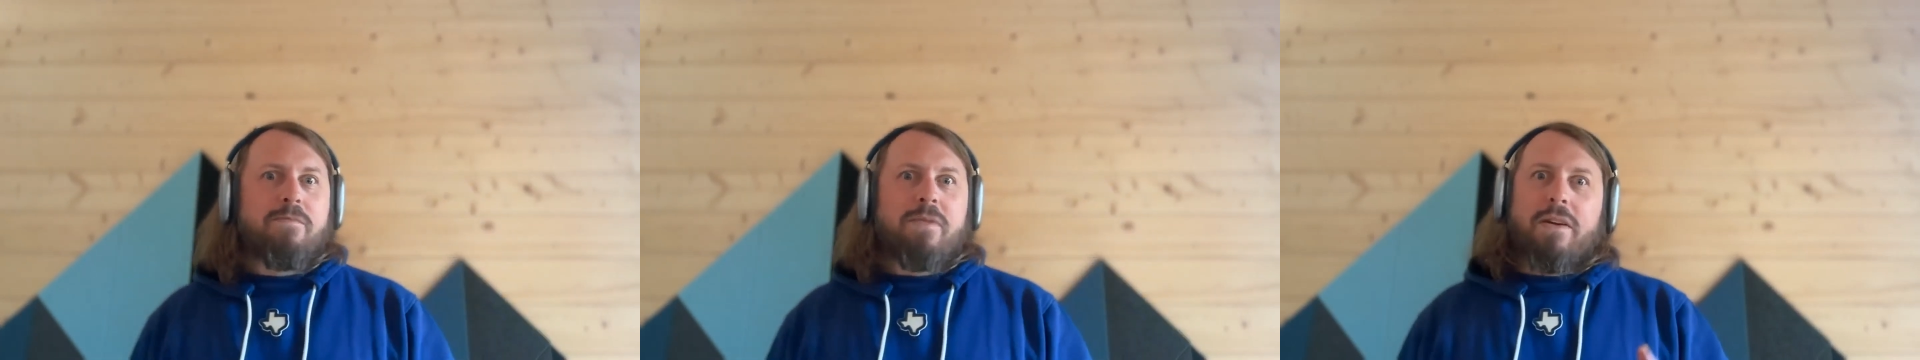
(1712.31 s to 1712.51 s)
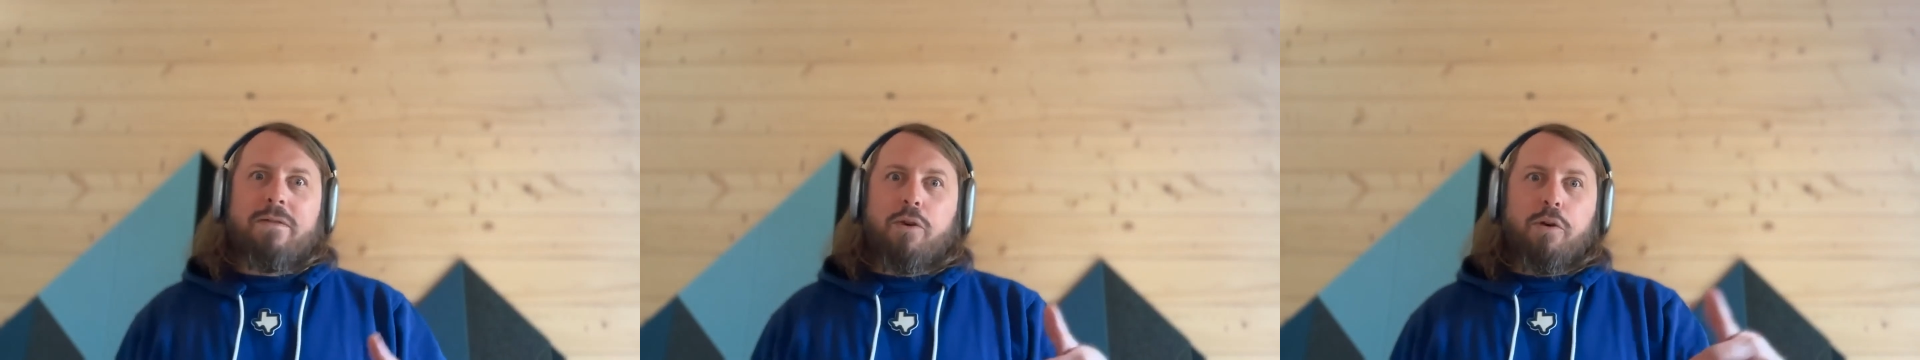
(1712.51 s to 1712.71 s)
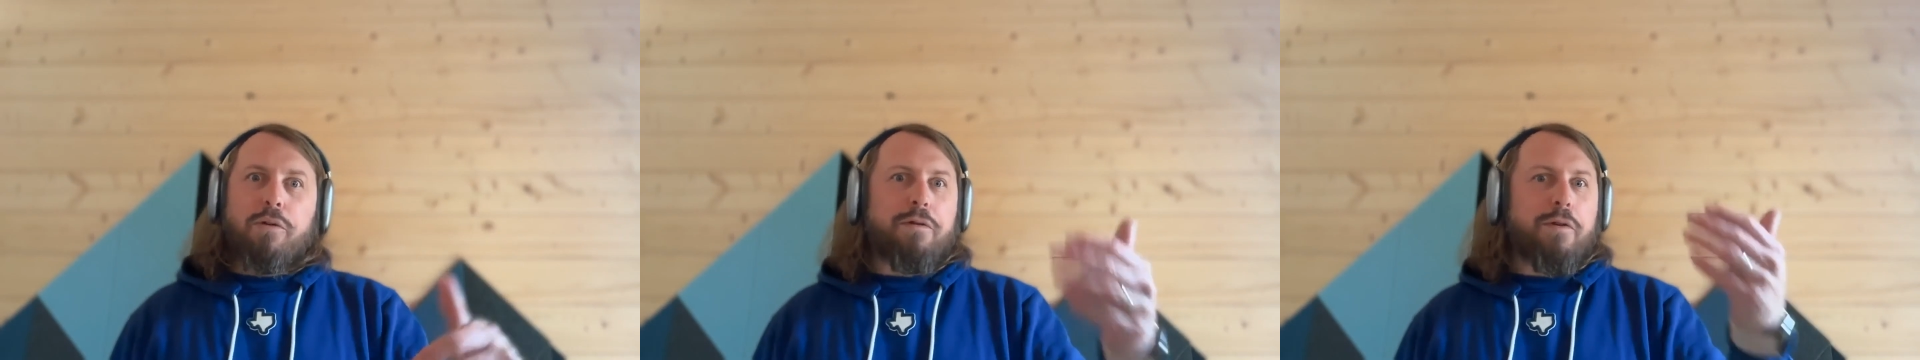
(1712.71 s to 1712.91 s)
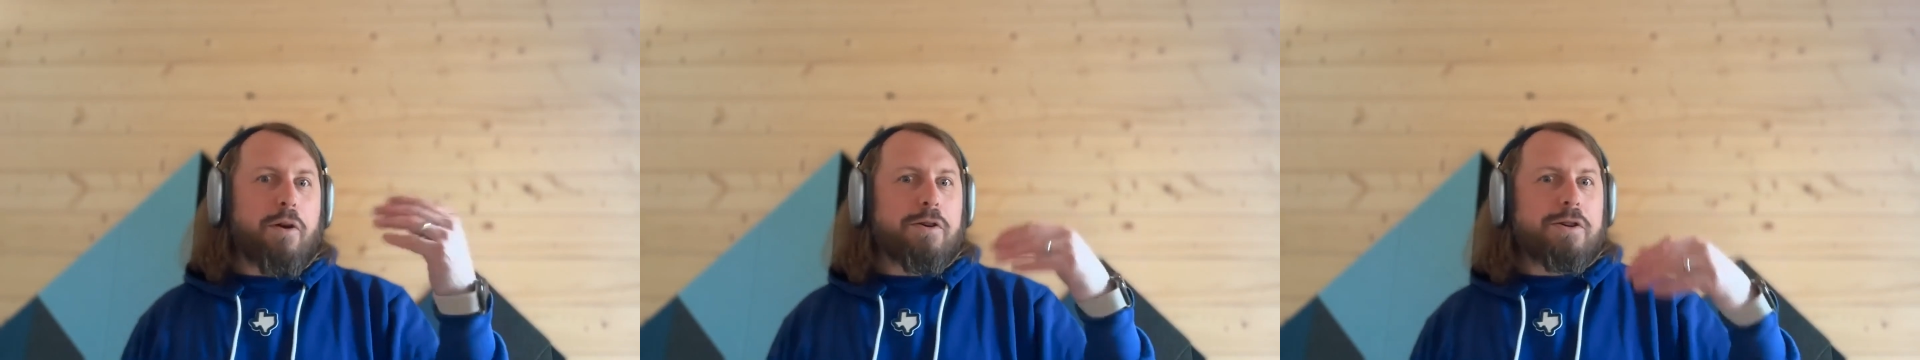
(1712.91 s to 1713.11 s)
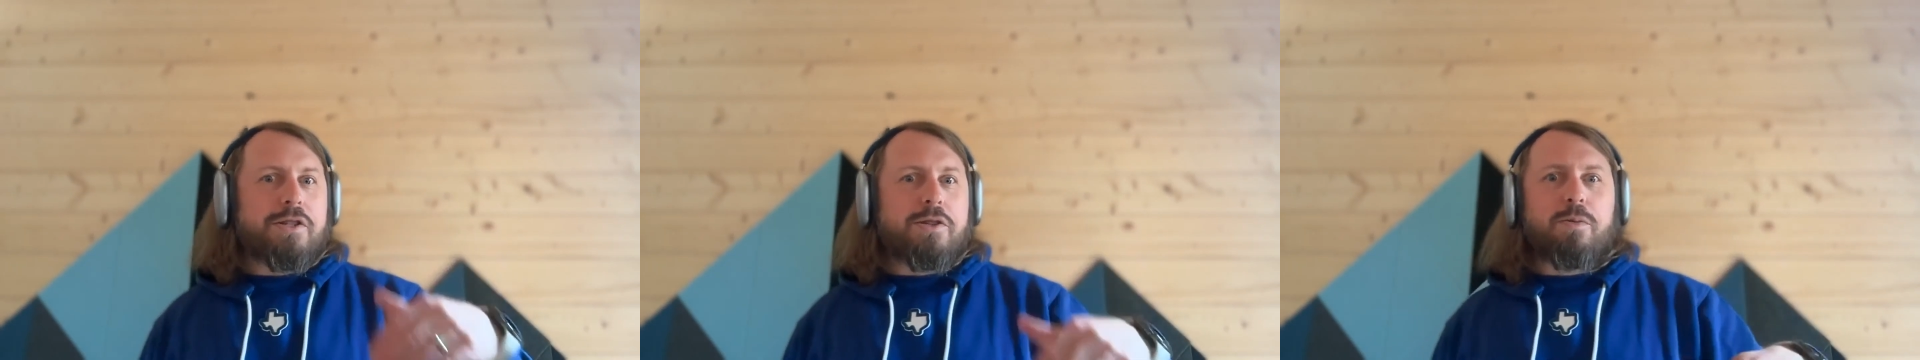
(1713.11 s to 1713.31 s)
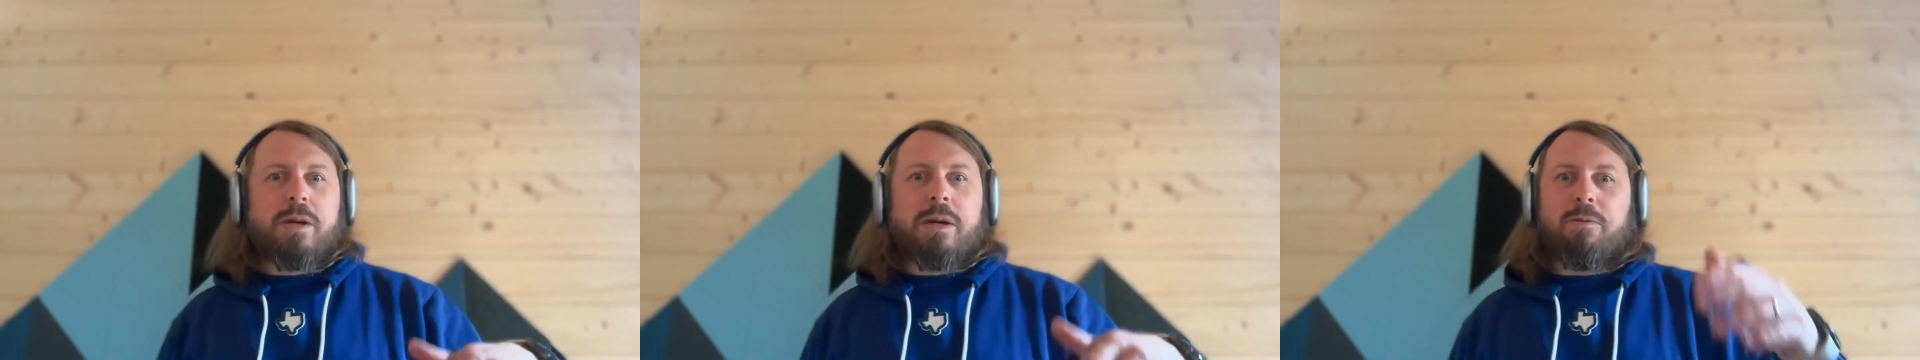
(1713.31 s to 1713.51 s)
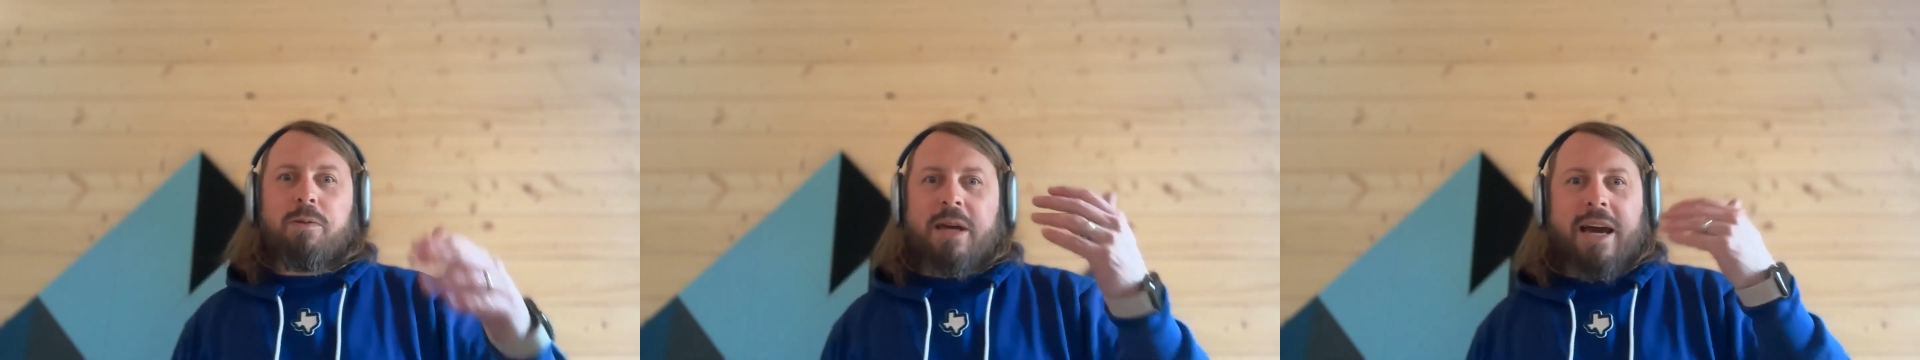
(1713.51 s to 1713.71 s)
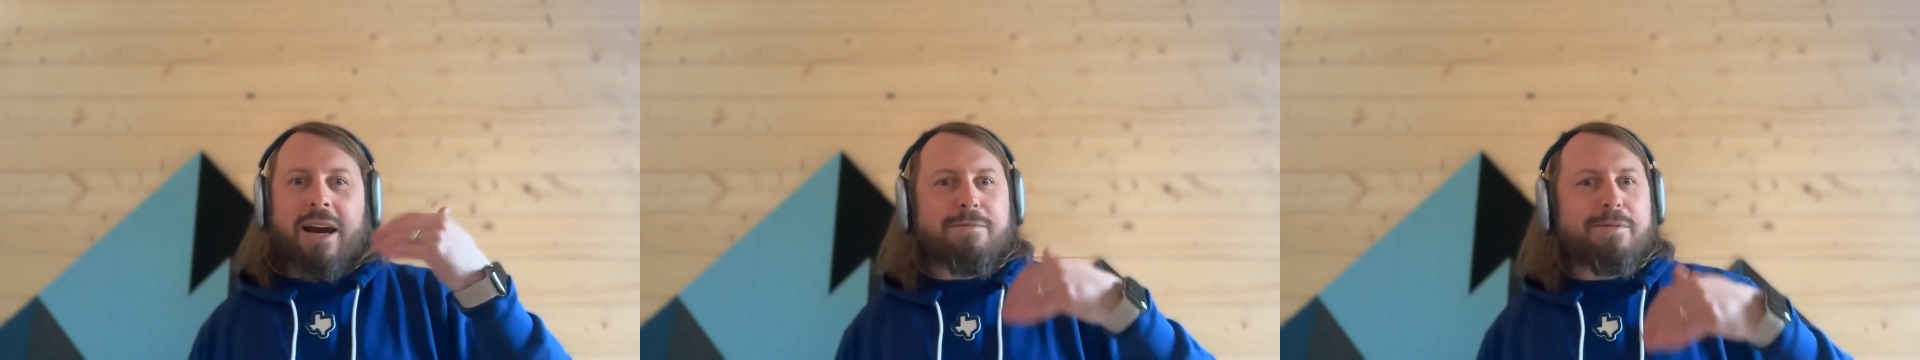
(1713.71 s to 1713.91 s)
if you're first,
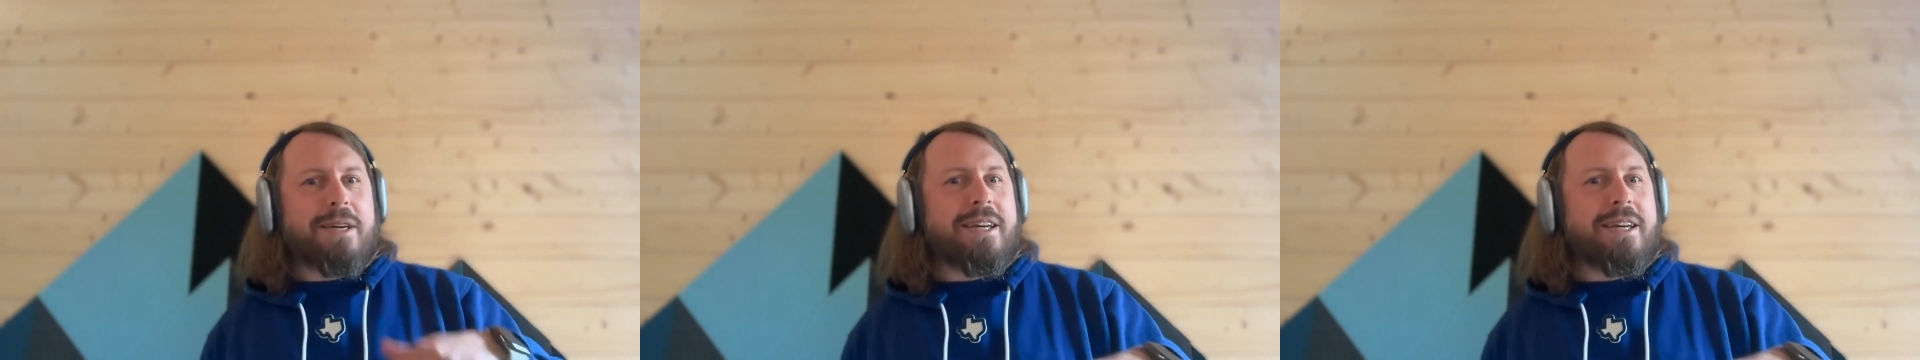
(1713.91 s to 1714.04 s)
we help you